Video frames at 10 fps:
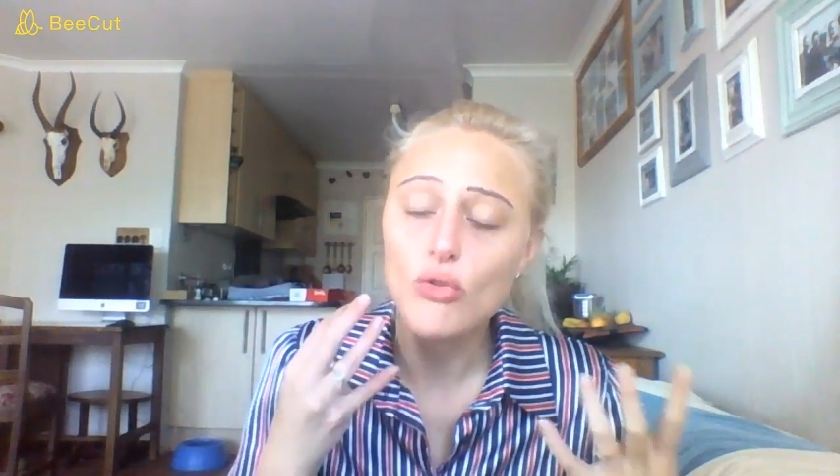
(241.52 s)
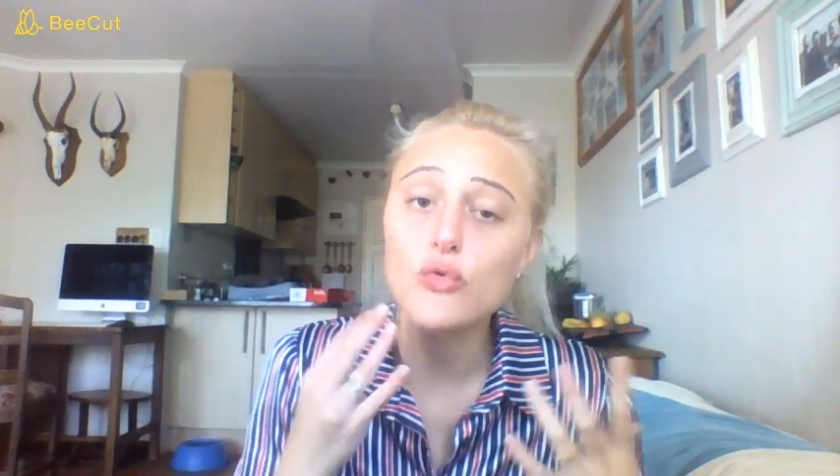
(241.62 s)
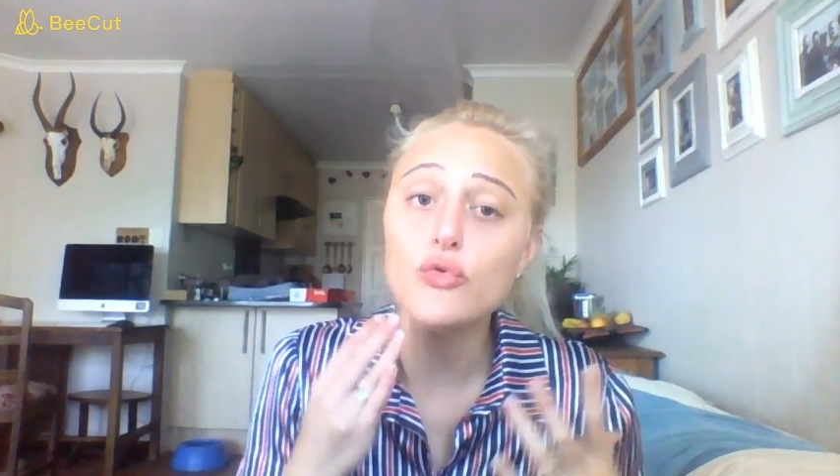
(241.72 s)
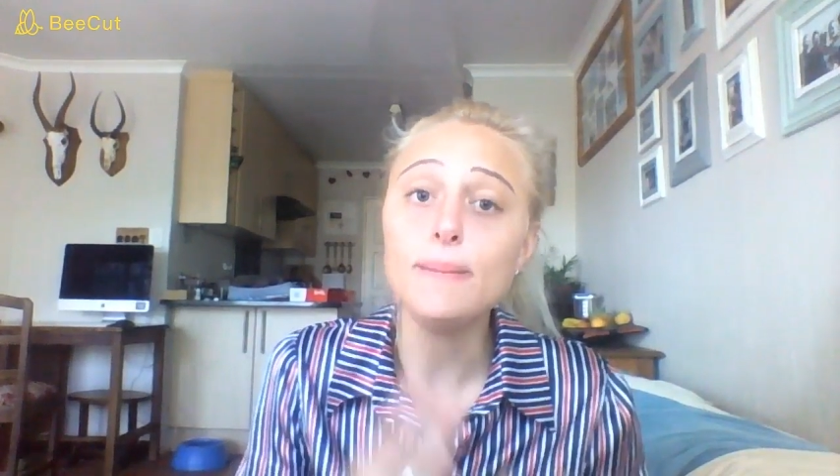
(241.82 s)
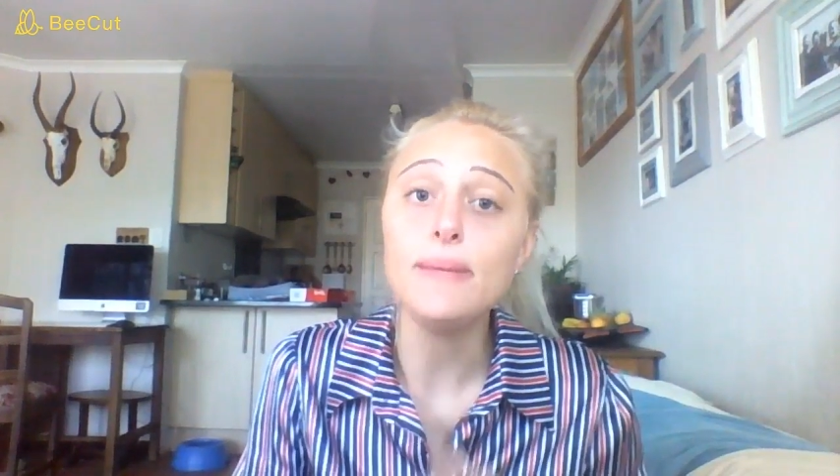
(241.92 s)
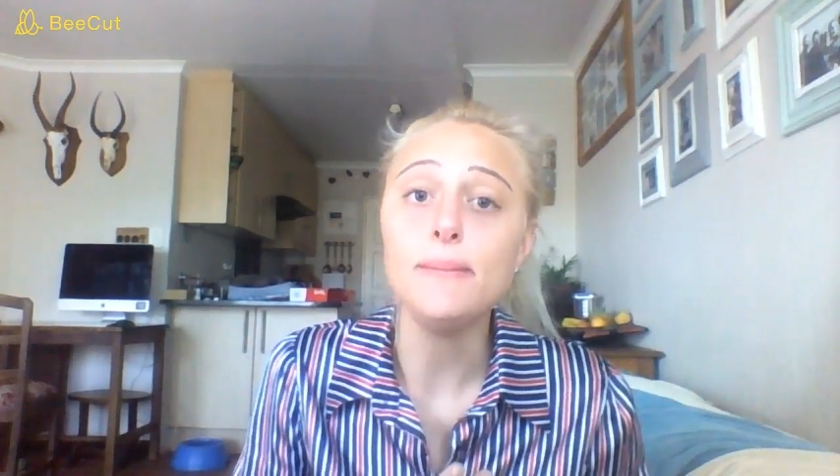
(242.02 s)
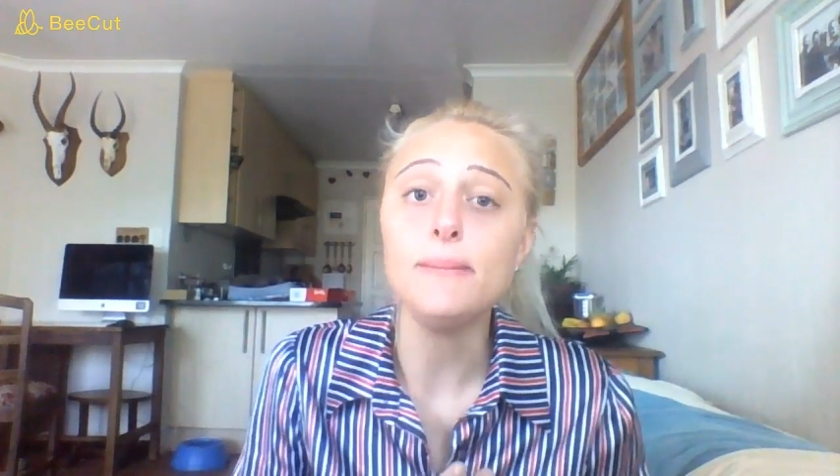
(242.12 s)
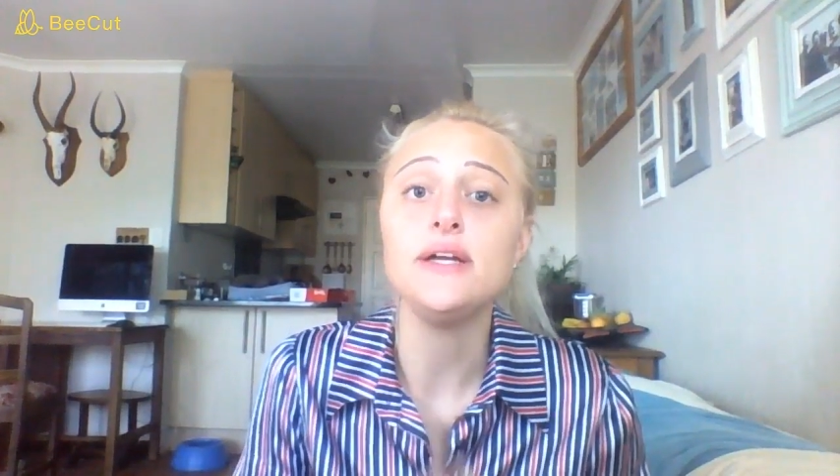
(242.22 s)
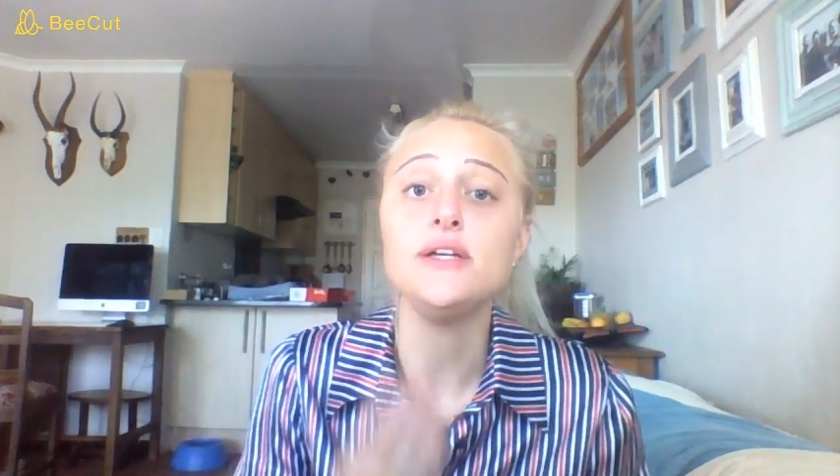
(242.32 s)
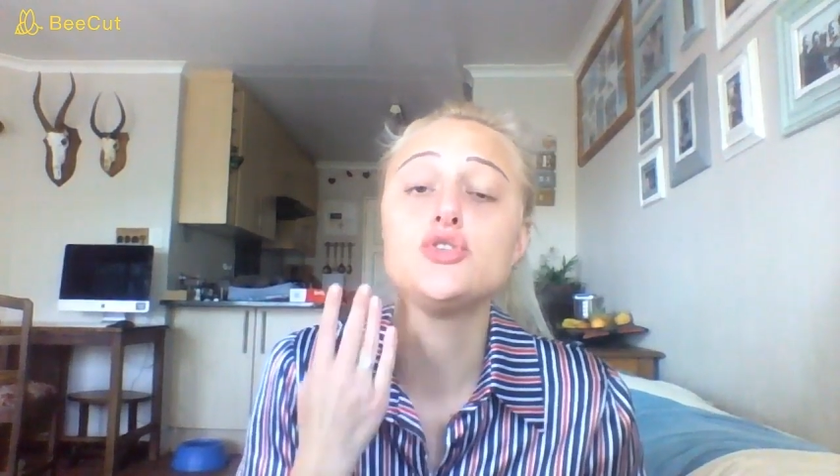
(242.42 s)

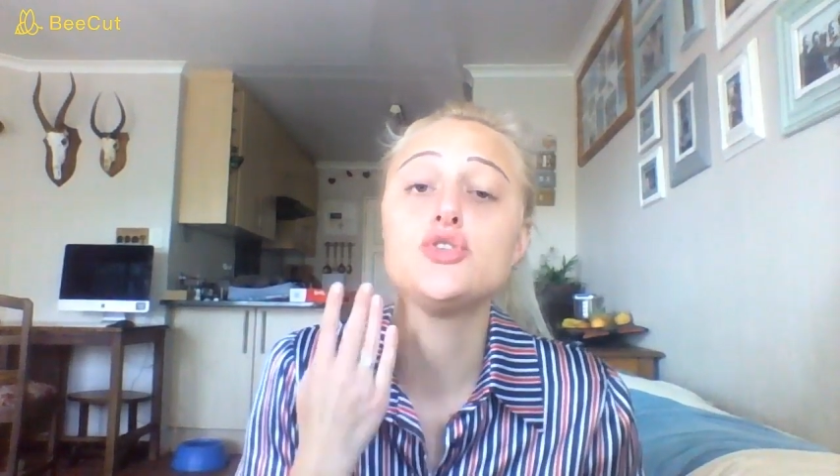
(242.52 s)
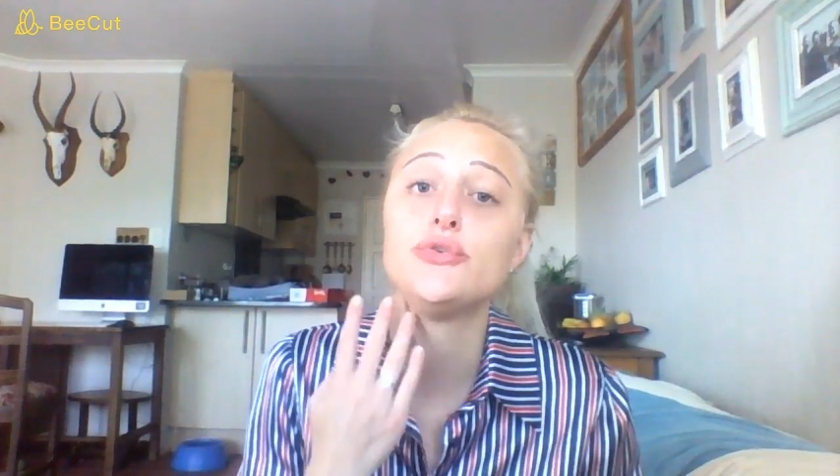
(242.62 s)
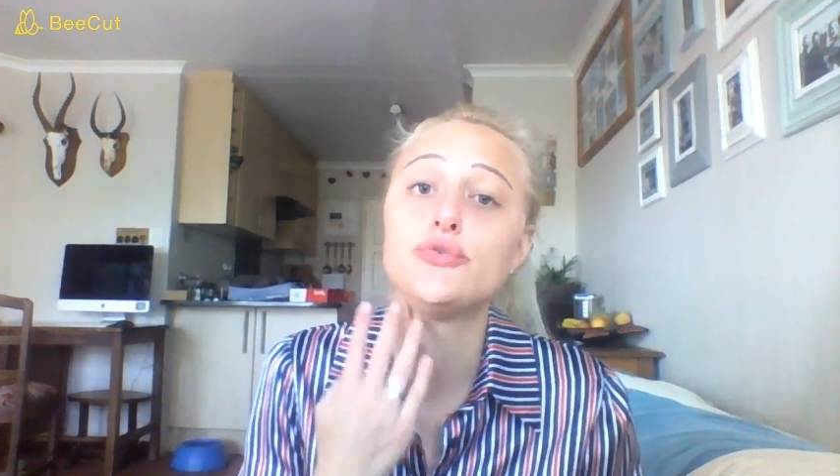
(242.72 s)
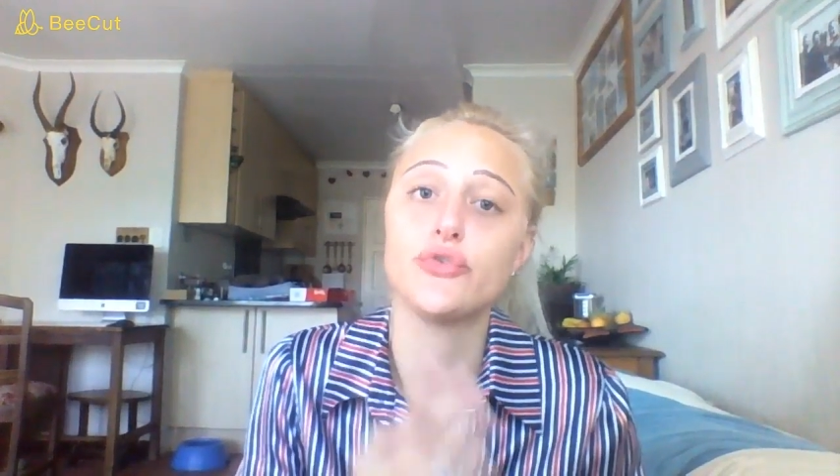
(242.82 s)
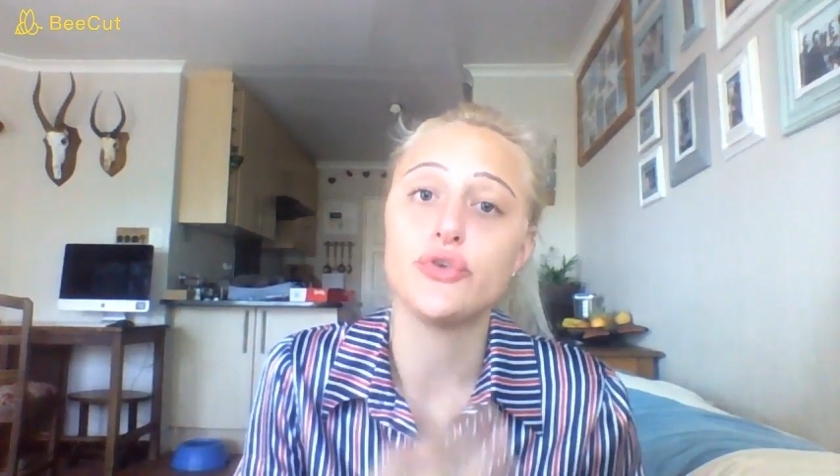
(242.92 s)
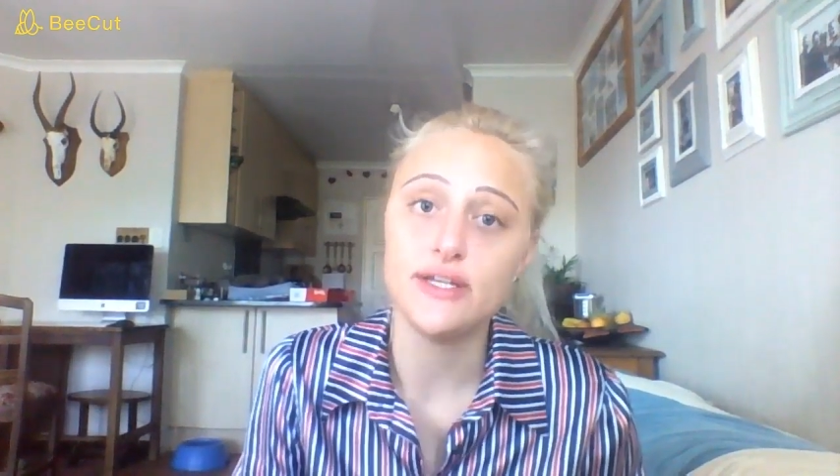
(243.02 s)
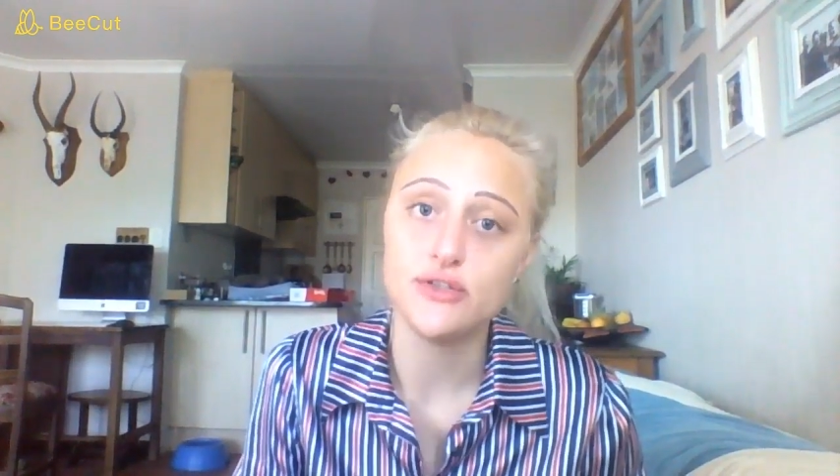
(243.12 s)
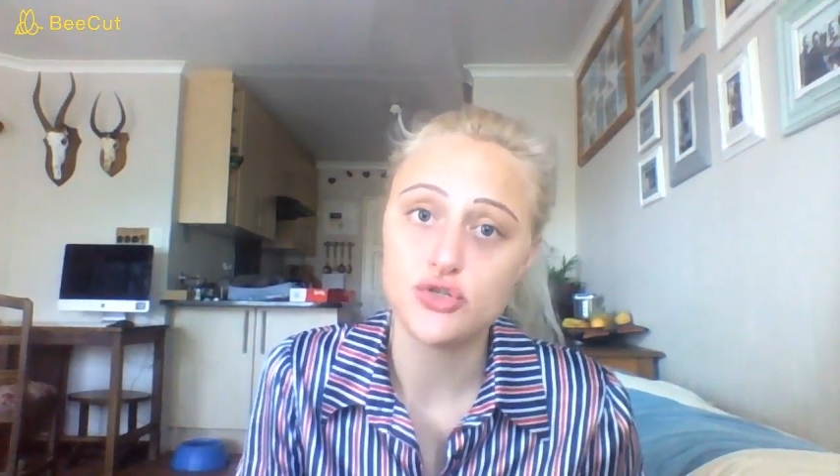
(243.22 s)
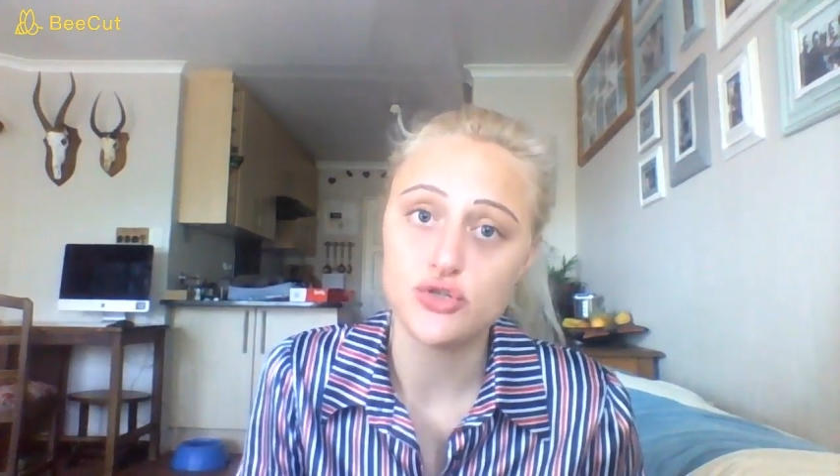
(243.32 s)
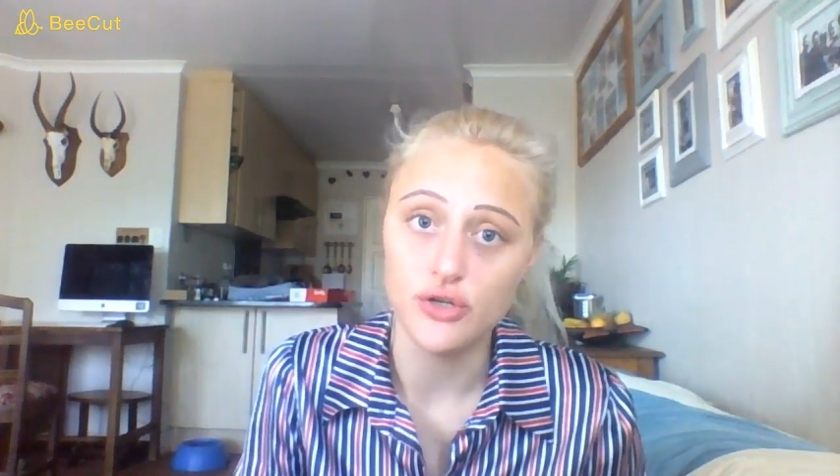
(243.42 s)
Remember to
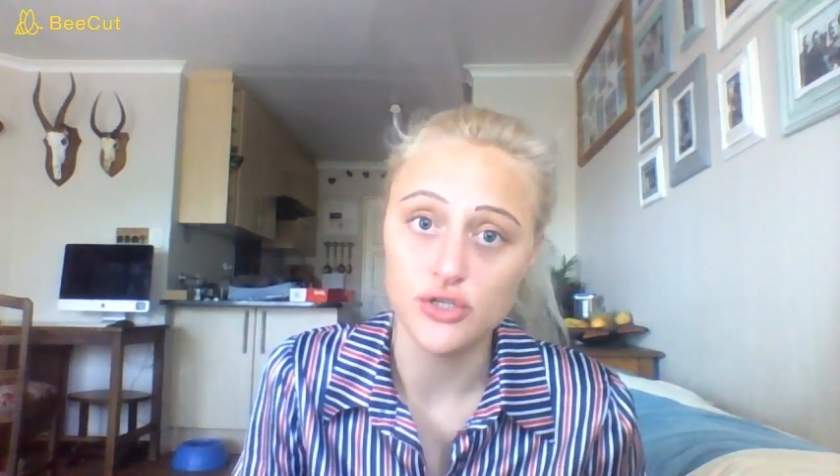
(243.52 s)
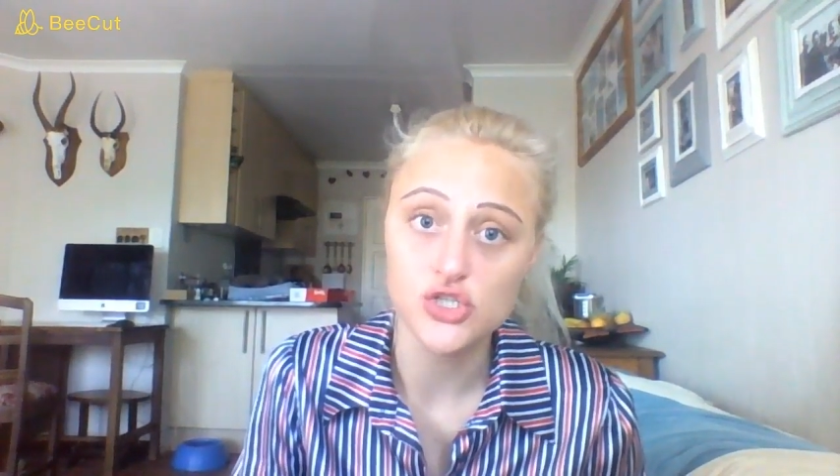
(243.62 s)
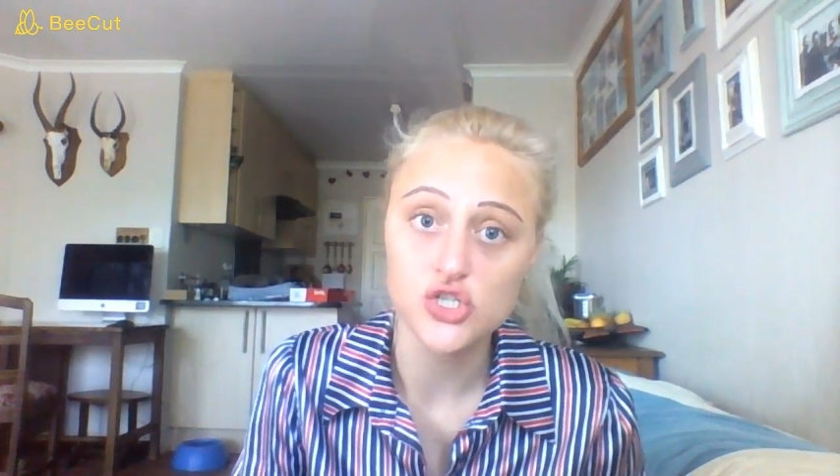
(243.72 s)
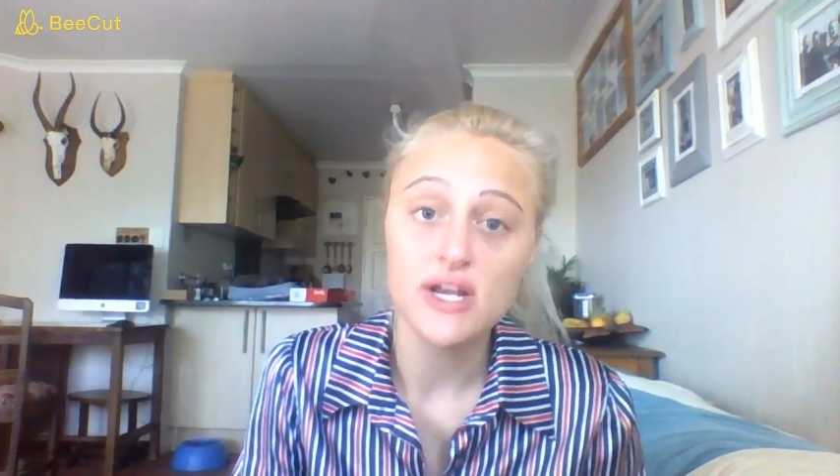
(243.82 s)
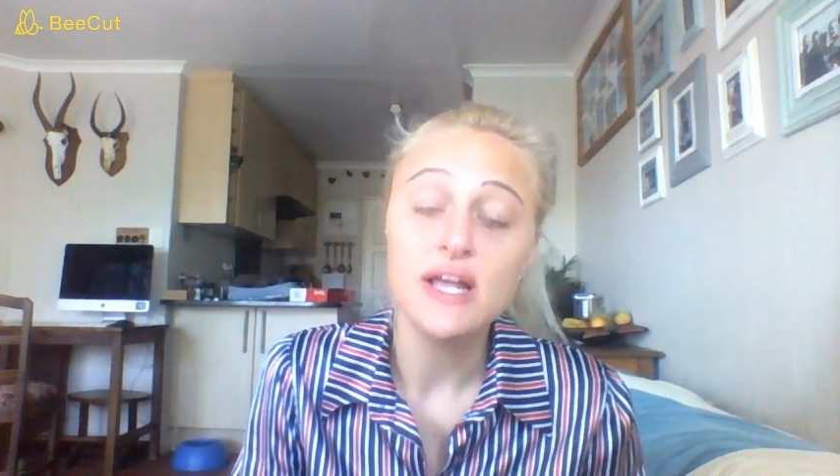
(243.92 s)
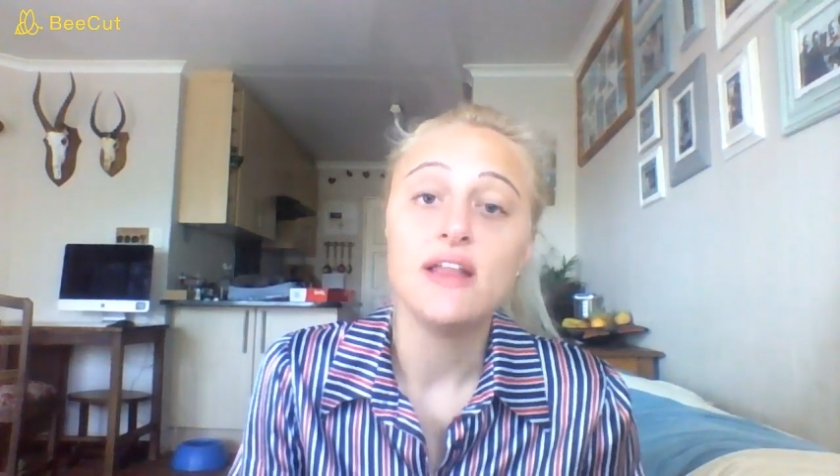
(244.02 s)
research.